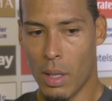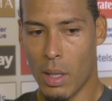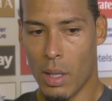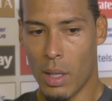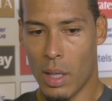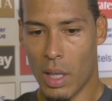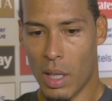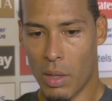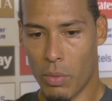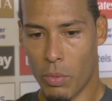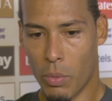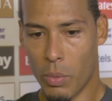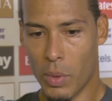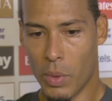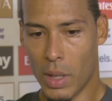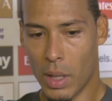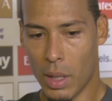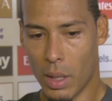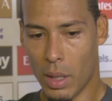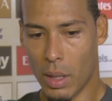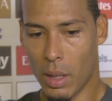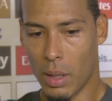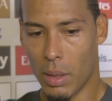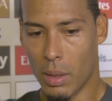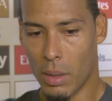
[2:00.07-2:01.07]
if we
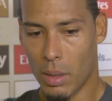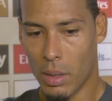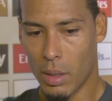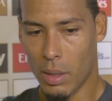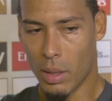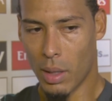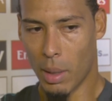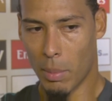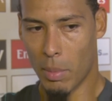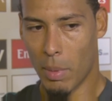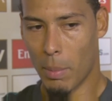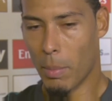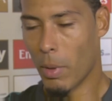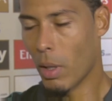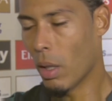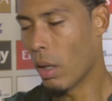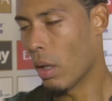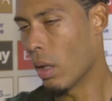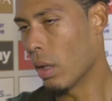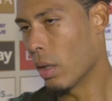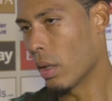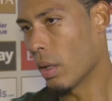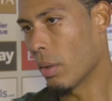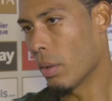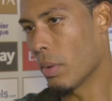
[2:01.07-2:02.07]
kept the ball
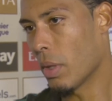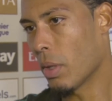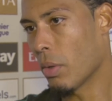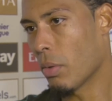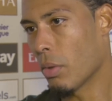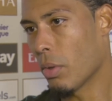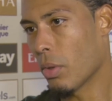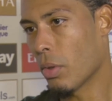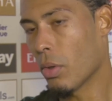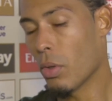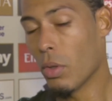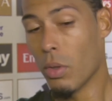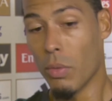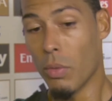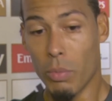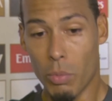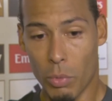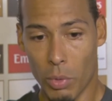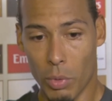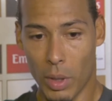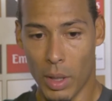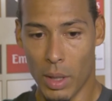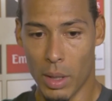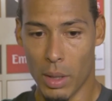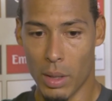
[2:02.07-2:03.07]
longer, we could have
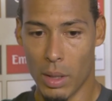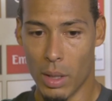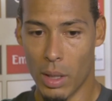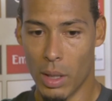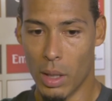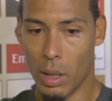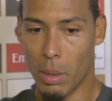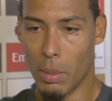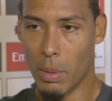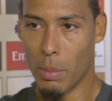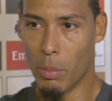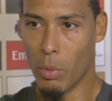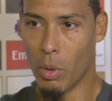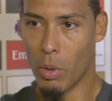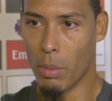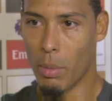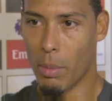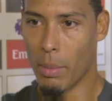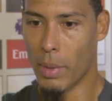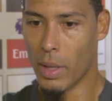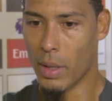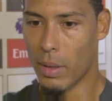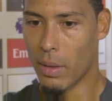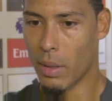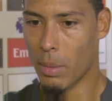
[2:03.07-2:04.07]
created a little bit more
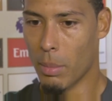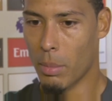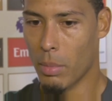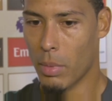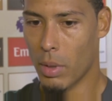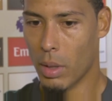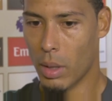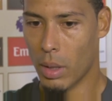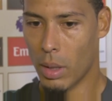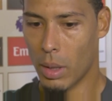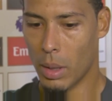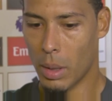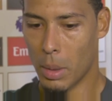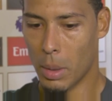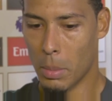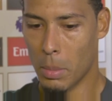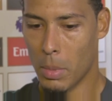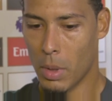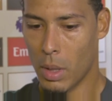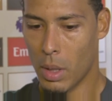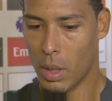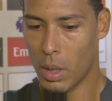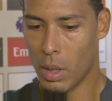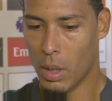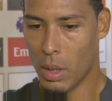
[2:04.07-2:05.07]
momentum.
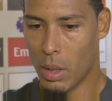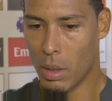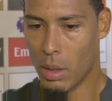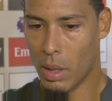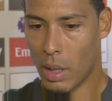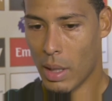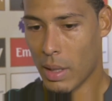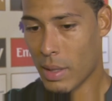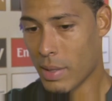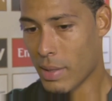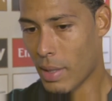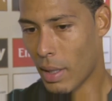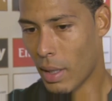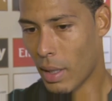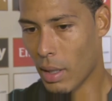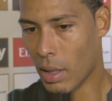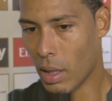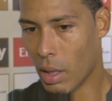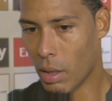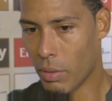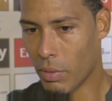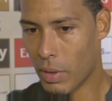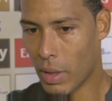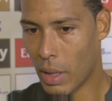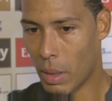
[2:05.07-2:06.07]
And the second
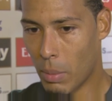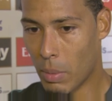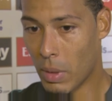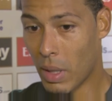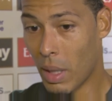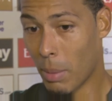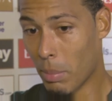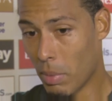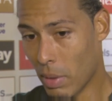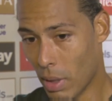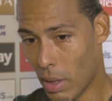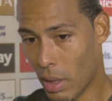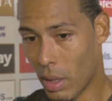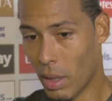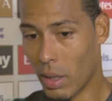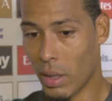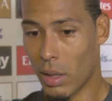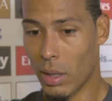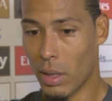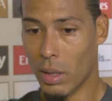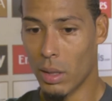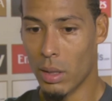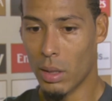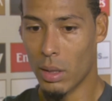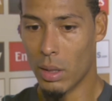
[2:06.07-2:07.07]
half, yeah, we kept it
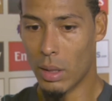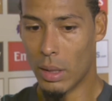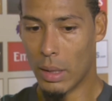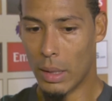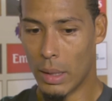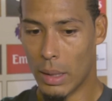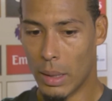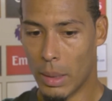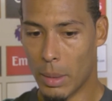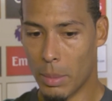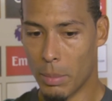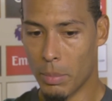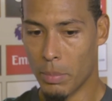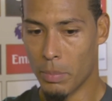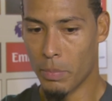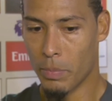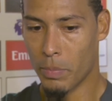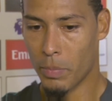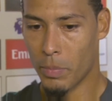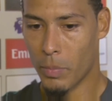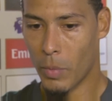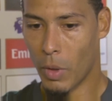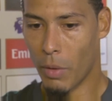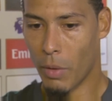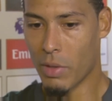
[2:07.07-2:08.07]
longer.
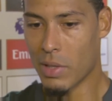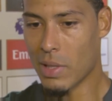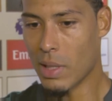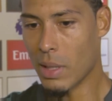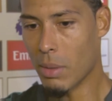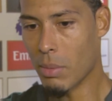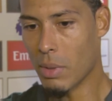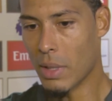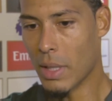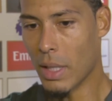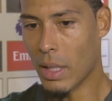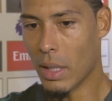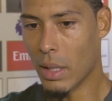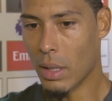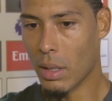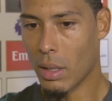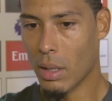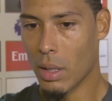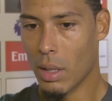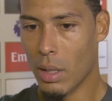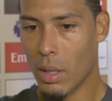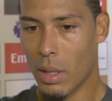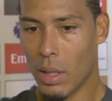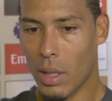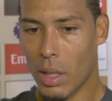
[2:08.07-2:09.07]
Obviously, we didn't
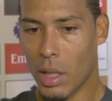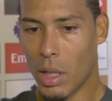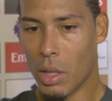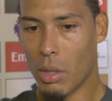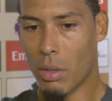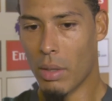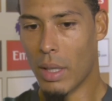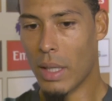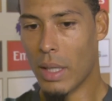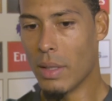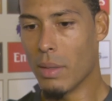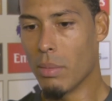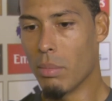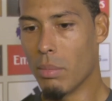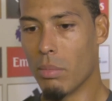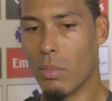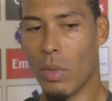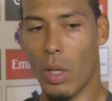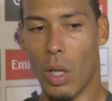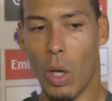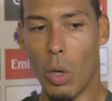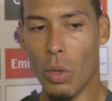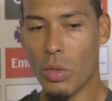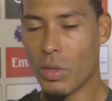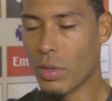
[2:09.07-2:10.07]
create
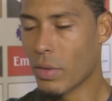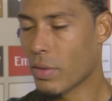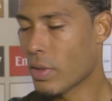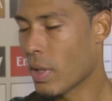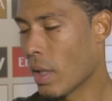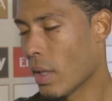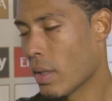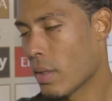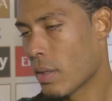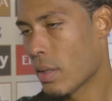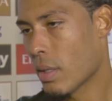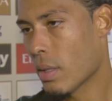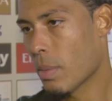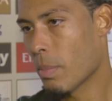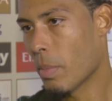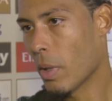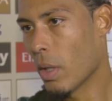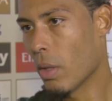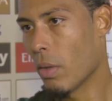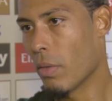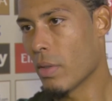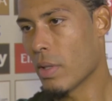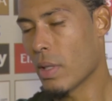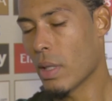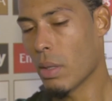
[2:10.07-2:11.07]
loads of chances, but
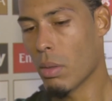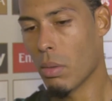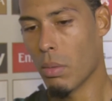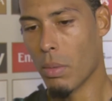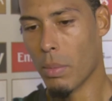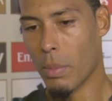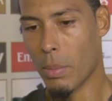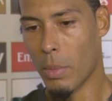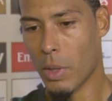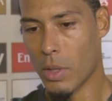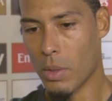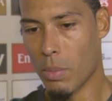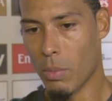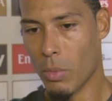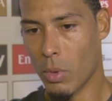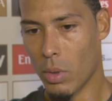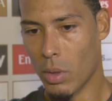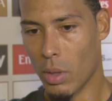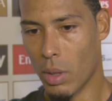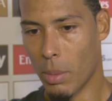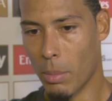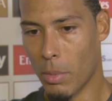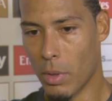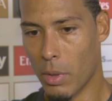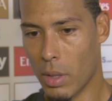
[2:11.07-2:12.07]
obviously we were much more
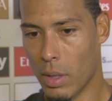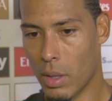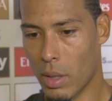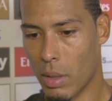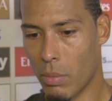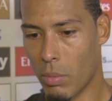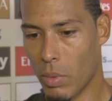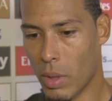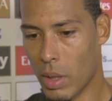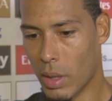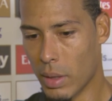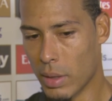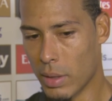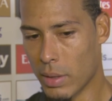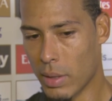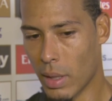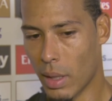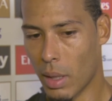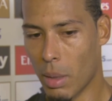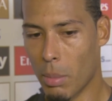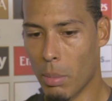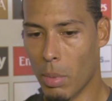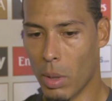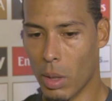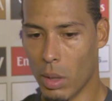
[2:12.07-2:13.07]
dominant in winning the
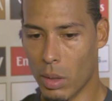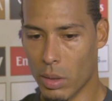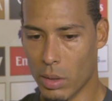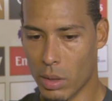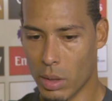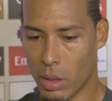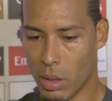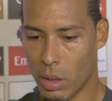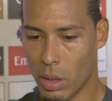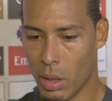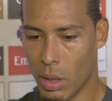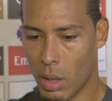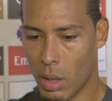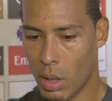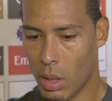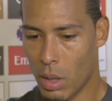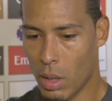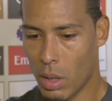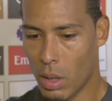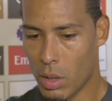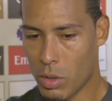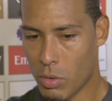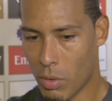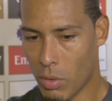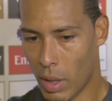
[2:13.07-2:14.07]
second balls and
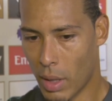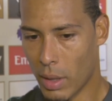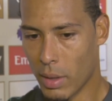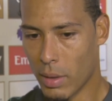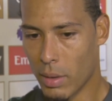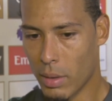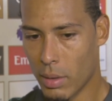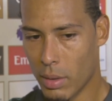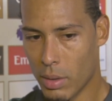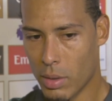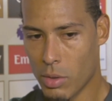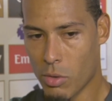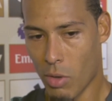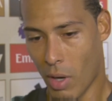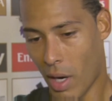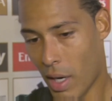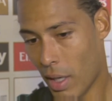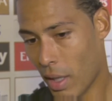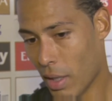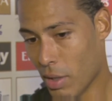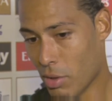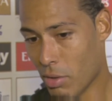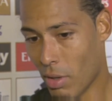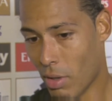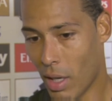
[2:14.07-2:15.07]

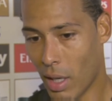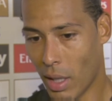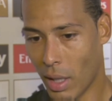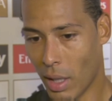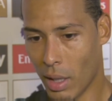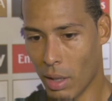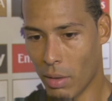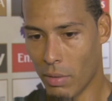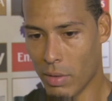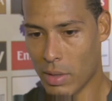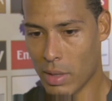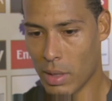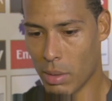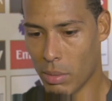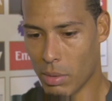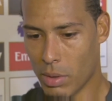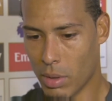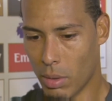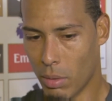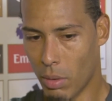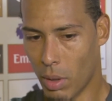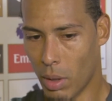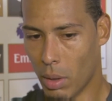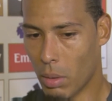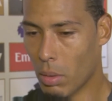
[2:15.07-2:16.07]
trying, and obviously it was
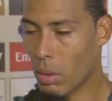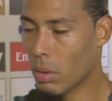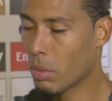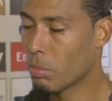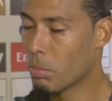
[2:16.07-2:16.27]
a great goal.